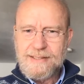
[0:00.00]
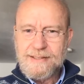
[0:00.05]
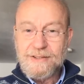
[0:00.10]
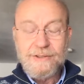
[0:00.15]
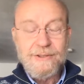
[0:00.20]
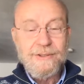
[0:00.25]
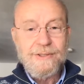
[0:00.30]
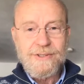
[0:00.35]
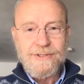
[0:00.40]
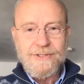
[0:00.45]

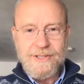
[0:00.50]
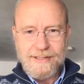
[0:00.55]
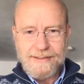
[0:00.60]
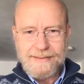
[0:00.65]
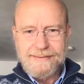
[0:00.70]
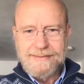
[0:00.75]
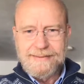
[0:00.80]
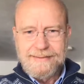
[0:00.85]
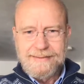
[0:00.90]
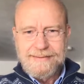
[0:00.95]
encouraging
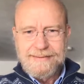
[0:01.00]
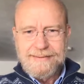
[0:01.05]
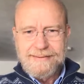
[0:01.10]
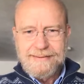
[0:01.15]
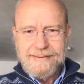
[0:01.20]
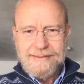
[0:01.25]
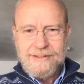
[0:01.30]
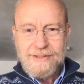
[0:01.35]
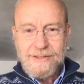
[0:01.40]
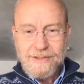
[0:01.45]

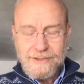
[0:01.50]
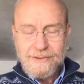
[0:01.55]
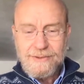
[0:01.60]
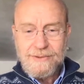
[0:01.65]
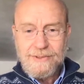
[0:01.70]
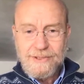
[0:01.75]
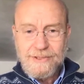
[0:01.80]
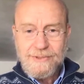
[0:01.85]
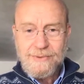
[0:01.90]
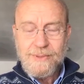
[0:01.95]
to
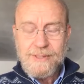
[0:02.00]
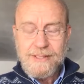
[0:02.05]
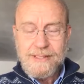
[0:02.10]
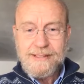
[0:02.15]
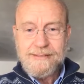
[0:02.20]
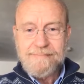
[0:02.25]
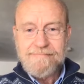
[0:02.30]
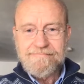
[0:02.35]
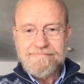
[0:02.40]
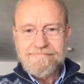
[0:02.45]
you this week,